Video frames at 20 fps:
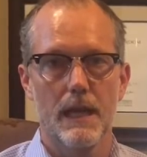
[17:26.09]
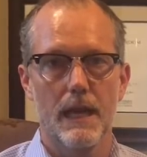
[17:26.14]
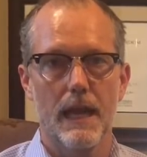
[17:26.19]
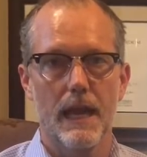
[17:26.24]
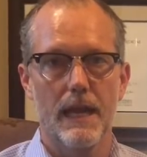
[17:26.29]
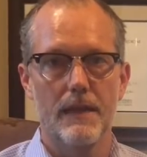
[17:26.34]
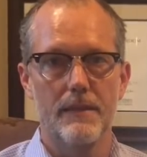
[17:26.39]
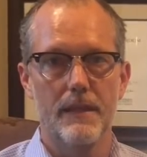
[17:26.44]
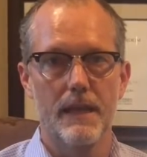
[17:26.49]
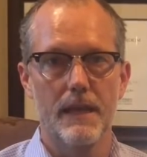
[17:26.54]

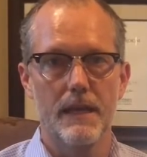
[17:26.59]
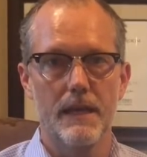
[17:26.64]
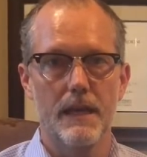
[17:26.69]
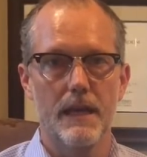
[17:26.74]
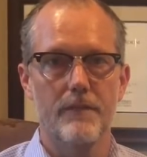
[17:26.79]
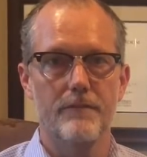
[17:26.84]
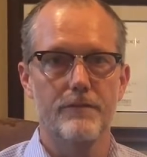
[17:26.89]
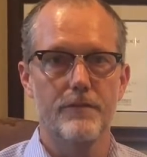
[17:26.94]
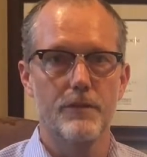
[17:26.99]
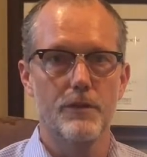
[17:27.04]
And then
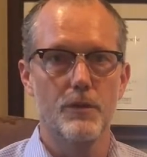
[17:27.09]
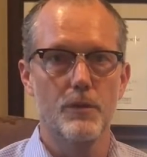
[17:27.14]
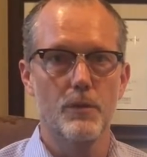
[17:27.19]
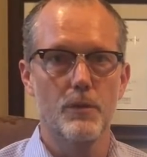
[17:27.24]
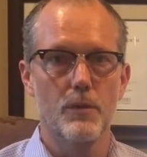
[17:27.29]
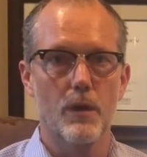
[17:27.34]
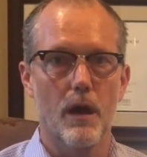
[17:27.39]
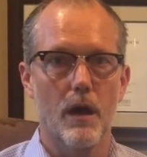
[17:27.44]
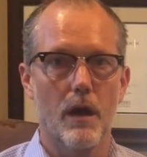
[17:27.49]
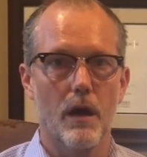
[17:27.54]
if
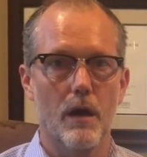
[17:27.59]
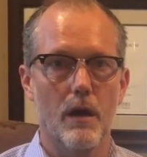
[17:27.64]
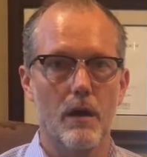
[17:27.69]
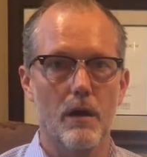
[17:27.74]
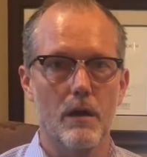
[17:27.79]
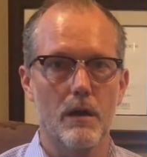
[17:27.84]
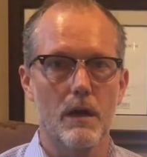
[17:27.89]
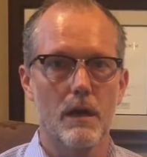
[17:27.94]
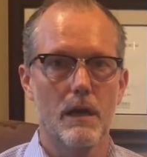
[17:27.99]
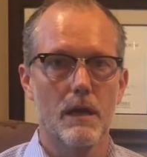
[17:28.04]
you
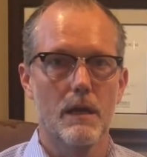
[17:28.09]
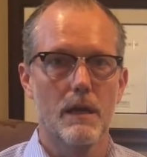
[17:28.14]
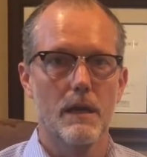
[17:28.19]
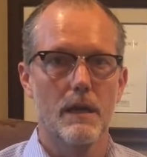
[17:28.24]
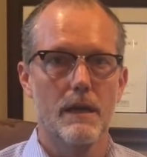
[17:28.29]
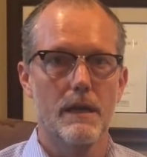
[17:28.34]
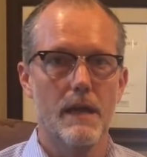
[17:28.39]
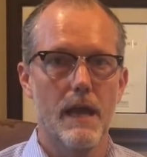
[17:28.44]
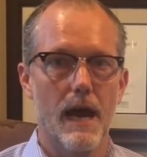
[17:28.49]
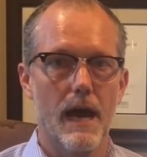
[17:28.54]
are
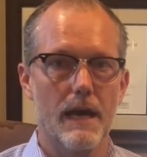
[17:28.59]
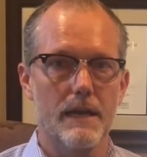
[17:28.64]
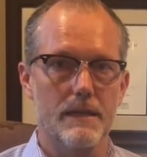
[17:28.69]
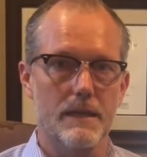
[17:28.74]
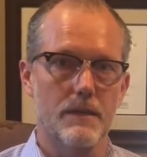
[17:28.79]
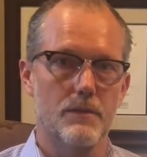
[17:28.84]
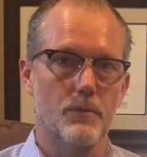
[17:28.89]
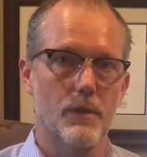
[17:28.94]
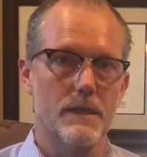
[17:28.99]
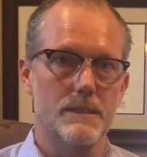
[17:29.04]
not
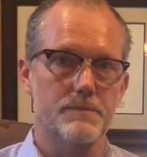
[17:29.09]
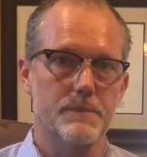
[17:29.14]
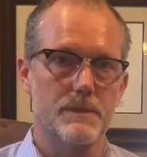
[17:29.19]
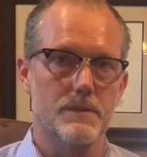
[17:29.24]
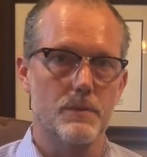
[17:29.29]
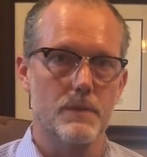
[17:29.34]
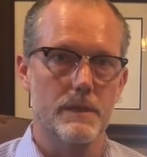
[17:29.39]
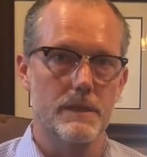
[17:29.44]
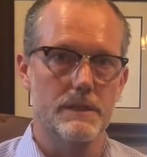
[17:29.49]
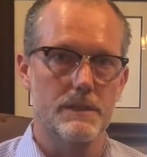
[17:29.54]
in
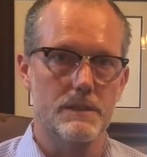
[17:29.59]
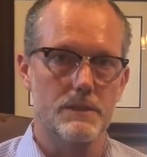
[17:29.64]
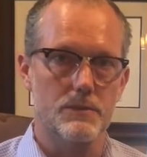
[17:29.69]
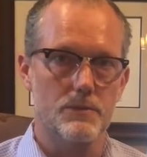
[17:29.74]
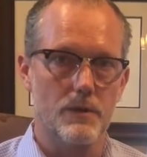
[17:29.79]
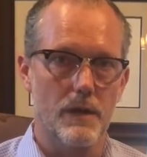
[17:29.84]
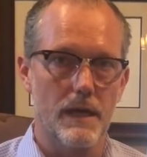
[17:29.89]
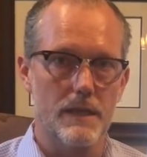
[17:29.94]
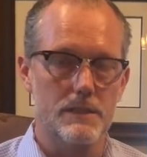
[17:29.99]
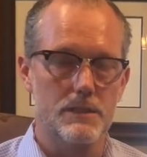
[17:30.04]
respiratory
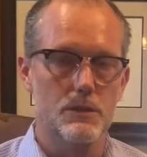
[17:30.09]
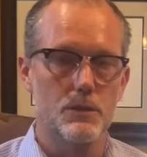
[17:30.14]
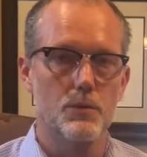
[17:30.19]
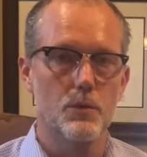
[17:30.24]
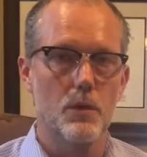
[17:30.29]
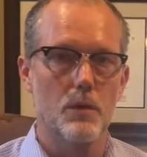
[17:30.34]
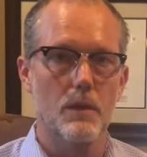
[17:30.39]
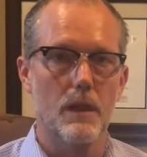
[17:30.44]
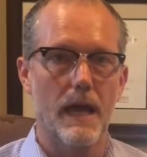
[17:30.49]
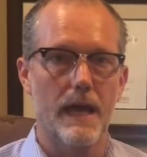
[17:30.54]
distress, you
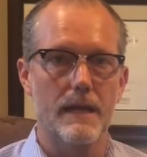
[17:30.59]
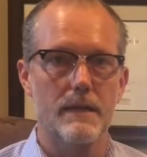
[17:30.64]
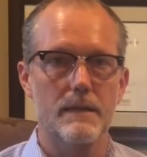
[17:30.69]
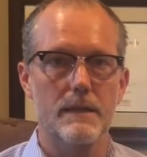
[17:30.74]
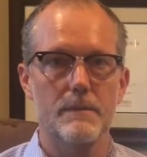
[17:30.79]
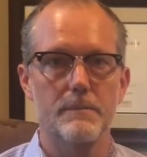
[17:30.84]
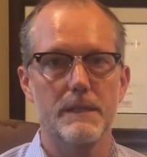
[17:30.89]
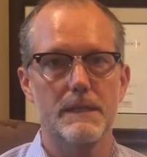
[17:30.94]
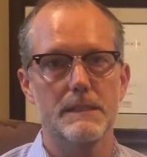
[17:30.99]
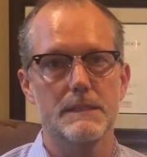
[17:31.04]
will likely
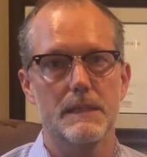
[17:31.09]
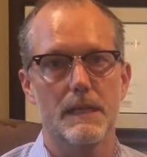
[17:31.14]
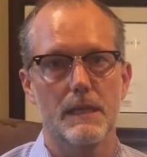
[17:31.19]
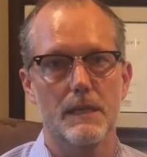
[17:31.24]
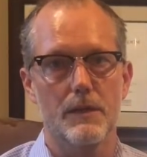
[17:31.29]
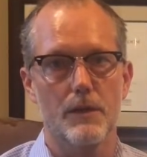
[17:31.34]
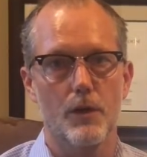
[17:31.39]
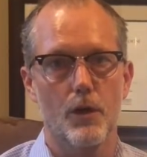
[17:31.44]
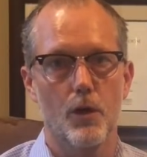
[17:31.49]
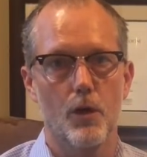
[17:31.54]
be sent
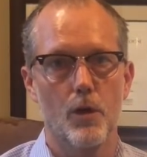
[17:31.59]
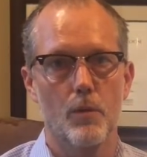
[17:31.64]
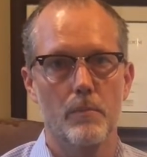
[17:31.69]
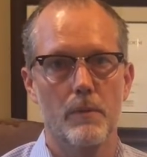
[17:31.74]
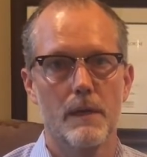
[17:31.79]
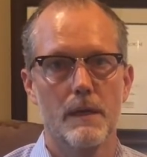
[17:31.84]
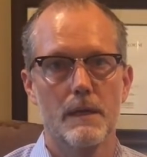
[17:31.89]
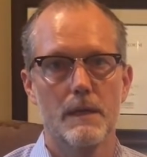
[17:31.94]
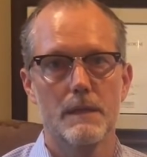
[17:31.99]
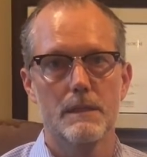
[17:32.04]
home
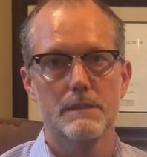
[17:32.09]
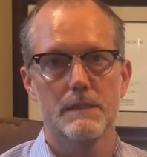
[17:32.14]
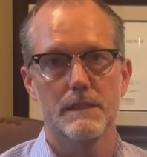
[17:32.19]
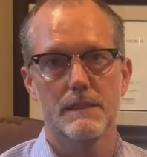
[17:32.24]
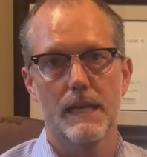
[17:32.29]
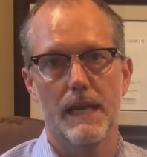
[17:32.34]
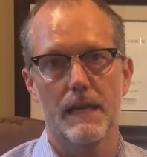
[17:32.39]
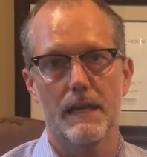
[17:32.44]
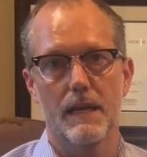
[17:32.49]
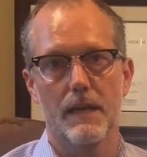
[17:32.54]
to
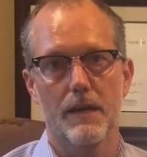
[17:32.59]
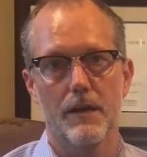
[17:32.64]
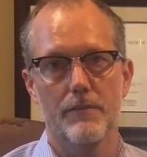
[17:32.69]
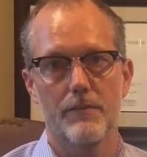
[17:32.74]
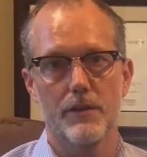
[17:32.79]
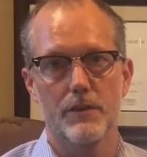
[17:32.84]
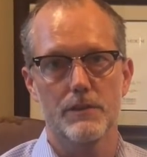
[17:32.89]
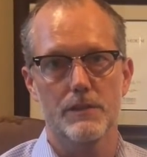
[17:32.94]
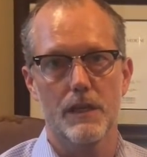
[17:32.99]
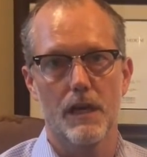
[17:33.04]
take care of
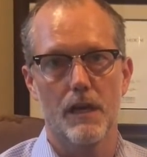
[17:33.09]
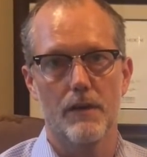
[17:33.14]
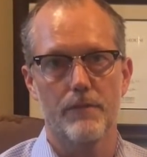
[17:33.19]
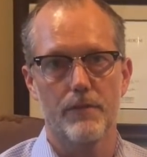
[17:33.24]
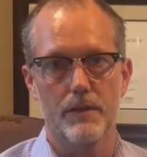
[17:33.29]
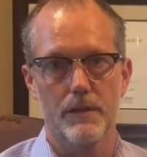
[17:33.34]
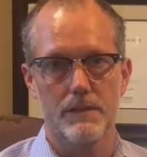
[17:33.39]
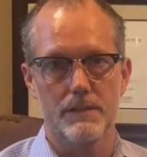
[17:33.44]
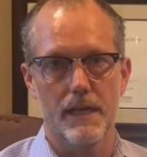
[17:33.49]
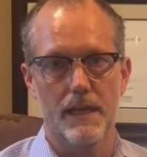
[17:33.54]
yourself or
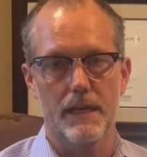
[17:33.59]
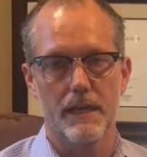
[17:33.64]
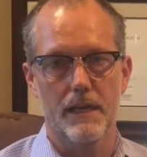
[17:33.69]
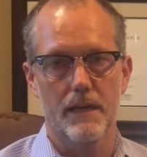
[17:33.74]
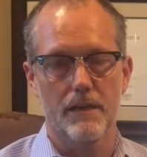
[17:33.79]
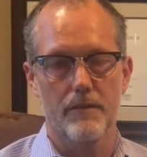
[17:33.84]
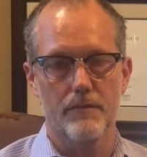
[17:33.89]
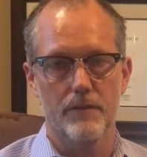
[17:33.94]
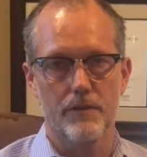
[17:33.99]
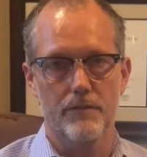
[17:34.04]
to take care
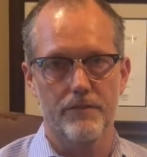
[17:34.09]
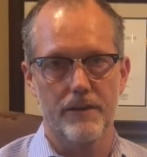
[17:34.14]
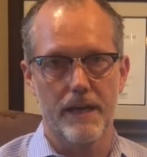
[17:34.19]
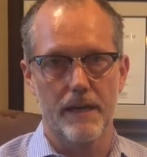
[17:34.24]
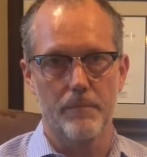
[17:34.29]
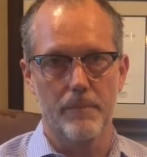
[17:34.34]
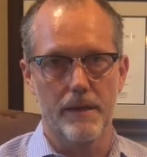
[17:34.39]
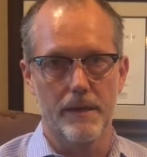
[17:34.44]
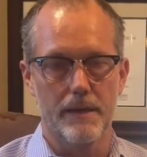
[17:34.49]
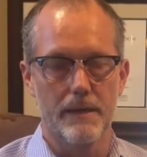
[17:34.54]
of your
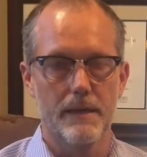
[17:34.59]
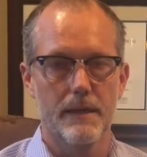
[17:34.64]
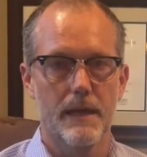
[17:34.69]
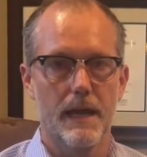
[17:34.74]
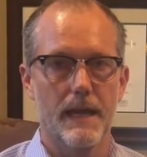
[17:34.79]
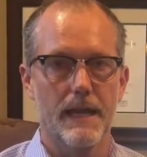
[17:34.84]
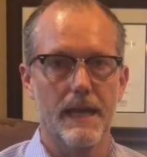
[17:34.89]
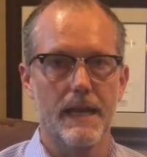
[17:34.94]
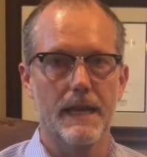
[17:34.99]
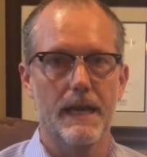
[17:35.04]
family.
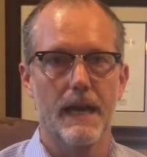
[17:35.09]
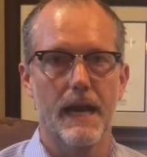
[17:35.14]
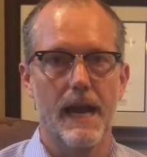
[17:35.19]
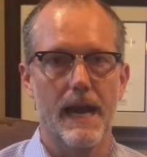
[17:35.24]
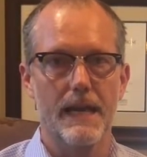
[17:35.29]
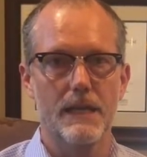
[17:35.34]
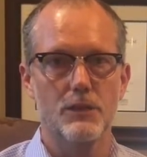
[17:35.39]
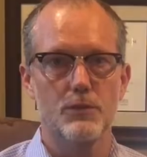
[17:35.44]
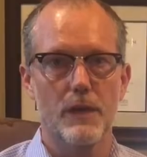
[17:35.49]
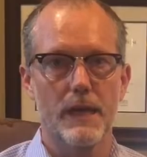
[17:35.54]
Again,
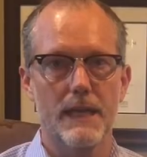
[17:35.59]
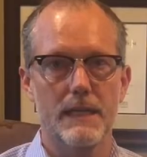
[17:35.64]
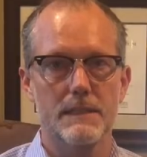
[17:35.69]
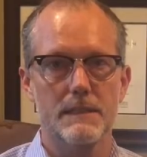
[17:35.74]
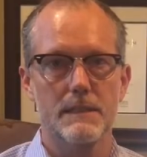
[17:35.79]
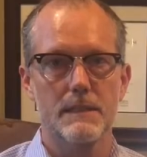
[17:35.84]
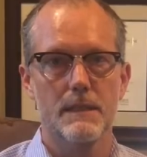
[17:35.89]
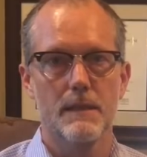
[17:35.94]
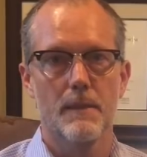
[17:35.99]
hydrate.